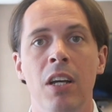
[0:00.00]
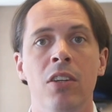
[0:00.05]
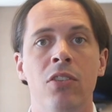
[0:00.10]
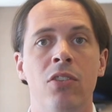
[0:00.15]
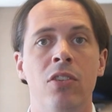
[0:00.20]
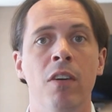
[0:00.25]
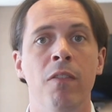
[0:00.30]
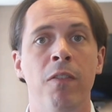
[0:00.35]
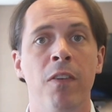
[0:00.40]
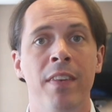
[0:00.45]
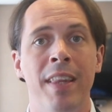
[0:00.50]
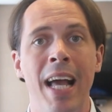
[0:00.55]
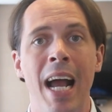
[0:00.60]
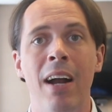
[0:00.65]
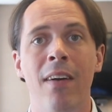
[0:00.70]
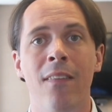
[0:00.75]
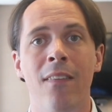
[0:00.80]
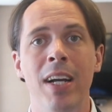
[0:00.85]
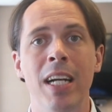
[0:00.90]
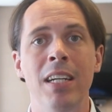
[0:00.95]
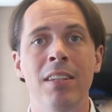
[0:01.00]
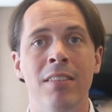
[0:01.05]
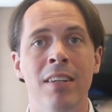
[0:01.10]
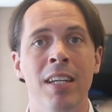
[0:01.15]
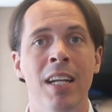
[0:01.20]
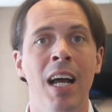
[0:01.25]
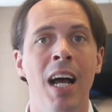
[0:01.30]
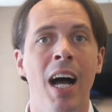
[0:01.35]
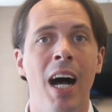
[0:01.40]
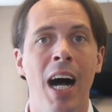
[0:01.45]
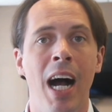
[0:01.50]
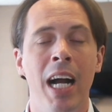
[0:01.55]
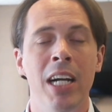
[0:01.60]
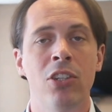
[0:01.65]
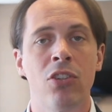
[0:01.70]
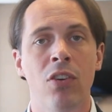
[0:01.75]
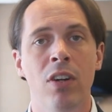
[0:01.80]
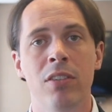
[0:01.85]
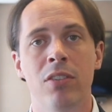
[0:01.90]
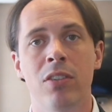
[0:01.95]
So for that reason, I
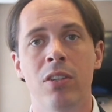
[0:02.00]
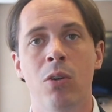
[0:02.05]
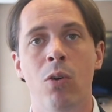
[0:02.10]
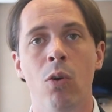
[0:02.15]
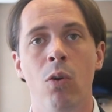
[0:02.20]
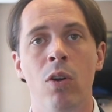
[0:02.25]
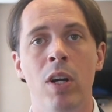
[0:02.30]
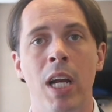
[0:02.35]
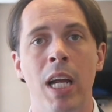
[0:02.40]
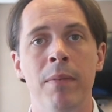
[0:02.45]
trust the Coral